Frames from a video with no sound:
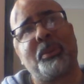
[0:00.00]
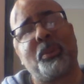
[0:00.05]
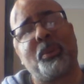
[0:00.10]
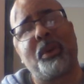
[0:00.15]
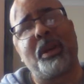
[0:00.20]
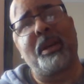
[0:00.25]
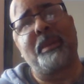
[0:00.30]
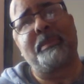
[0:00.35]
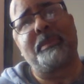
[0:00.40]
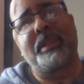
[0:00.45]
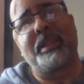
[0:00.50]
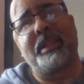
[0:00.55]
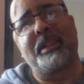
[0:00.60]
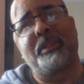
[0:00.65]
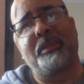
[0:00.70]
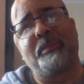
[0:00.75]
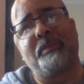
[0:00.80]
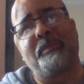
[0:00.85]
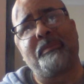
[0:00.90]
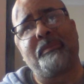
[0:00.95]
wiped
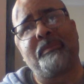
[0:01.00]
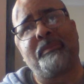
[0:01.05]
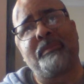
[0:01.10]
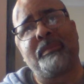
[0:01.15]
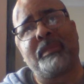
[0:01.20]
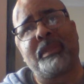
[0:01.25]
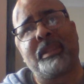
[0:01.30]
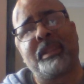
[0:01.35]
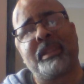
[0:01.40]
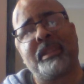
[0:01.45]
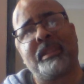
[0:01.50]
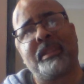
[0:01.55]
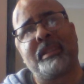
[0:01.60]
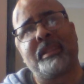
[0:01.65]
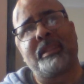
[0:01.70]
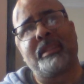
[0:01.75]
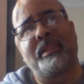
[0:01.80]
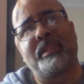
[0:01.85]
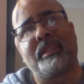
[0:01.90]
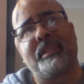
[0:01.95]
out.
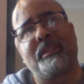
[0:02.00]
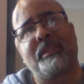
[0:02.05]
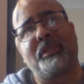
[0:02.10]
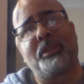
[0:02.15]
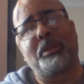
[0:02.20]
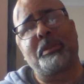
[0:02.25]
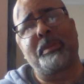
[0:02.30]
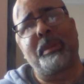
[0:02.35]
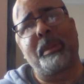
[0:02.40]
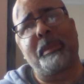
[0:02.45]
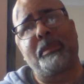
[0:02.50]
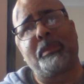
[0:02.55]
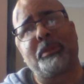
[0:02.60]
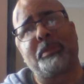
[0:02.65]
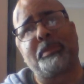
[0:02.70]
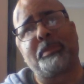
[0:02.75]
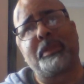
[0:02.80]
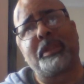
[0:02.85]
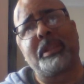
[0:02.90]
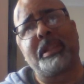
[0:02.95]
I've lost my
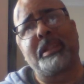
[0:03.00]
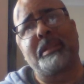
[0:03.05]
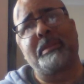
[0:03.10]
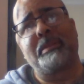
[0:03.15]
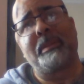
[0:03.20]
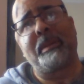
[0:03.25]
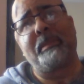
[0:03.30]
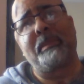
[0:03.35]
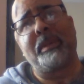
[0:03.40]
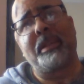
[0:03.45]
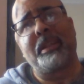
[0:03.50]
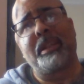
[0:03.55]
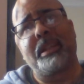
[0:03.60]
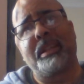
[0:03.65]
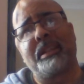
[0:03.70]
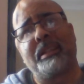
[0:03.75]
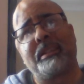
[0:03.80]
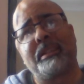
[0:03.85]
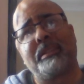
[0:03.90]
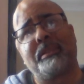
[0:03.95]
properties, my
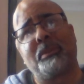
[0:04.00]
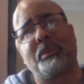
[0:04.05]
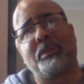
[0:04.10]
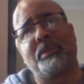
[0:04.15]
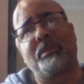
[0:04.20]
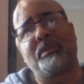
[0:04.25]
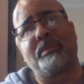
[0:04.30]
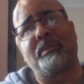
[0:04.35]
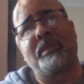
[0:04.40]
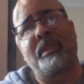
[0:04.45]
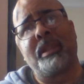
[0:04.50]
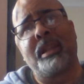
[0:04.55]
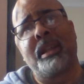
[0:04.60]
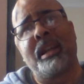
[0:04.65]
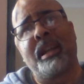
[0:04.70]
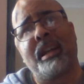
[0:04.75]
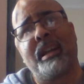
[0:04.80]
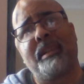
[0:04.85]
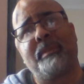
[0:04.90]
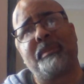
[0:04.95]
money, and
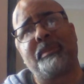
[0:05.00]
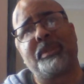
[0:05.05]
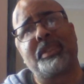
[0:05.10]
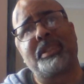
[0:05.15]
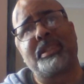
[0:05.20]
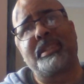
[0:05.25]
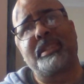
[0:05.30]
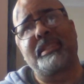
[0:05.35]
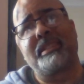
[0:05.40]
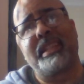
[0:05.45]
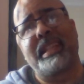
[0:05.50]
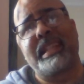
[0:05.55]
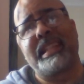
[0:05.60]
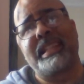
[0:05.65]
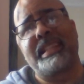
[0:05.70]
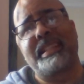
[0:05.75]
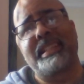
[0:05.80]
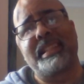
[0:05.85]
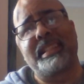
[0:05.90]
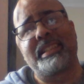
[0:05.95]
I'm just
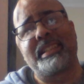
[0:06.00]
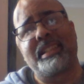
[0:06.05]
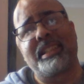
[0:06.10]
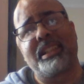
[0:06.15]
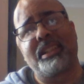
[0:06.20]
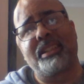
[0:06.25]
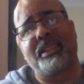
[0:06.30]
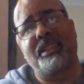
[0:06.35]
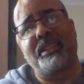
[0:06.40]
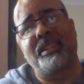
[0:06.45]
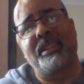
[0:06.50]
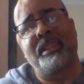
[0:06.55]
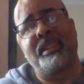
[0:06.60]
existing